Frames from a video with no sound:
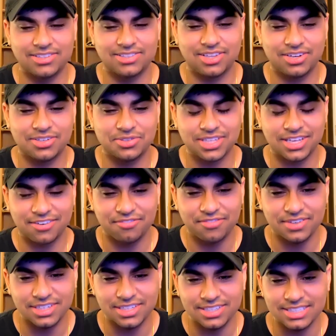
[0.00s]
thought it was like
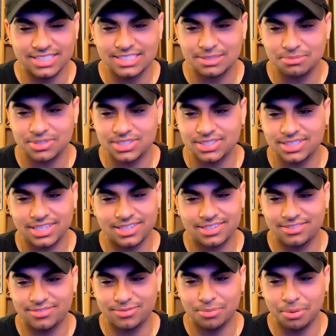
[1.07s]
vanilla some shit. I
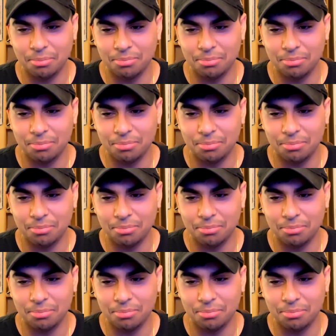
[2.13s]
can't